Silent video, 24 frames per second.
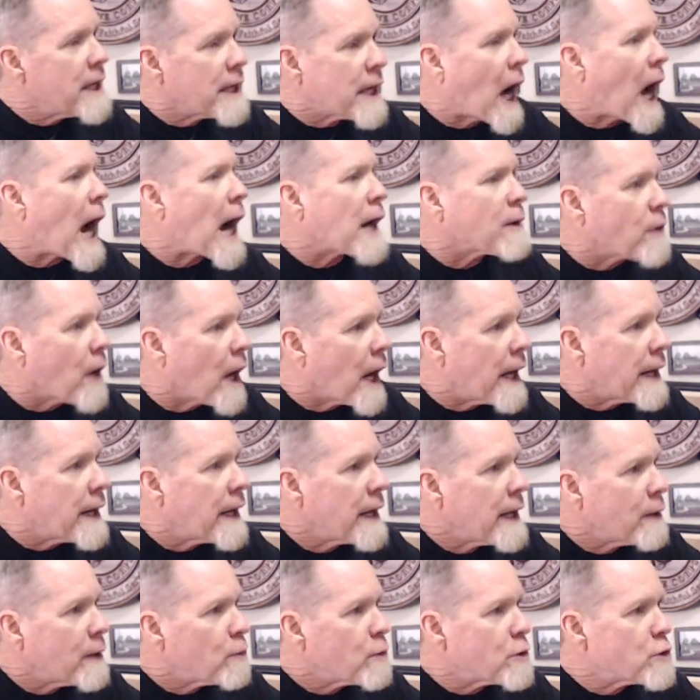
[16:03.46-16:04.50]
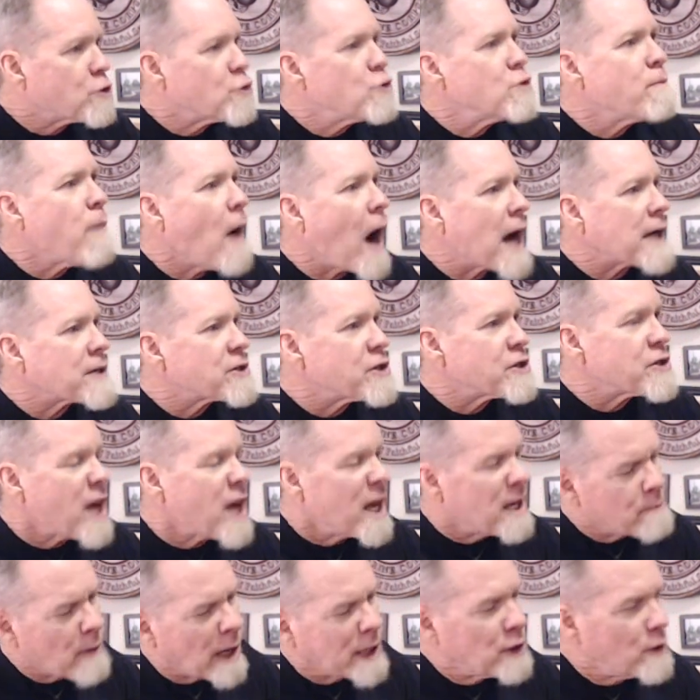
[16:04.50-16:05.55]
and a hot rod with 2 boxes
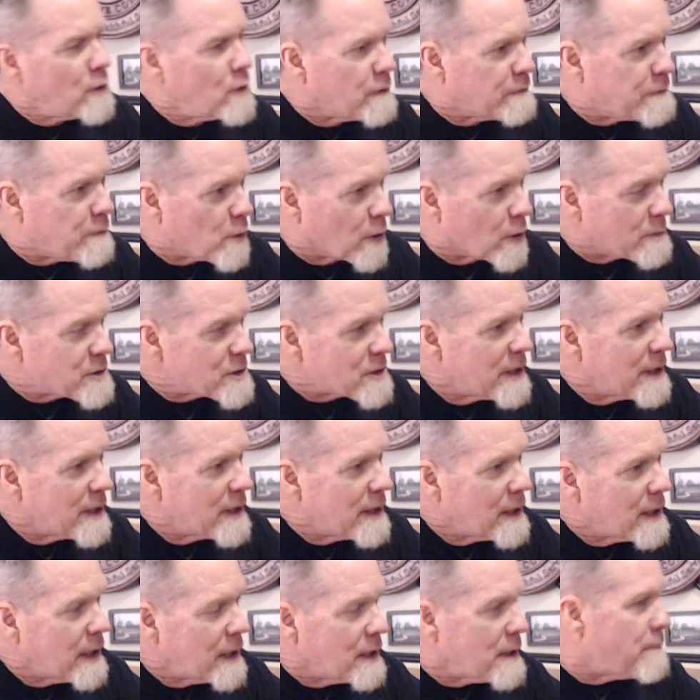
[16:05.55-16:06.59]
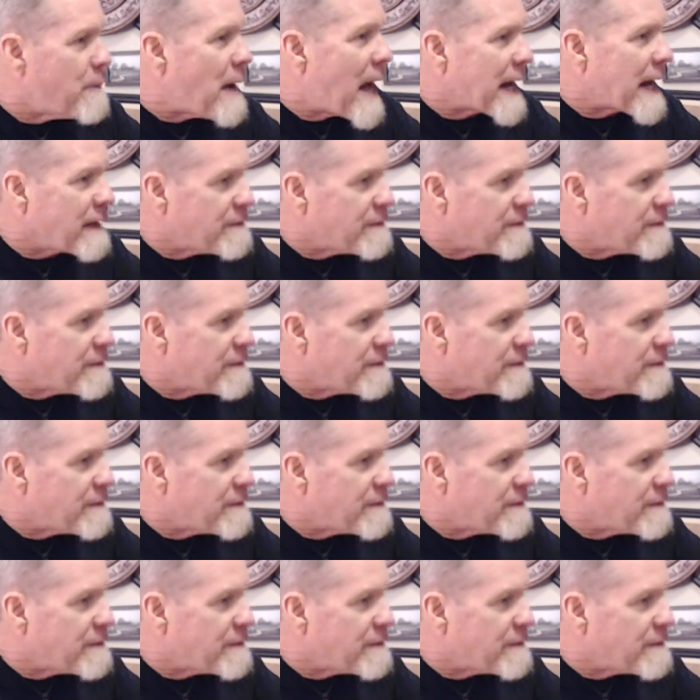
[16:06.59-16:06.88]
in my uniforms in the back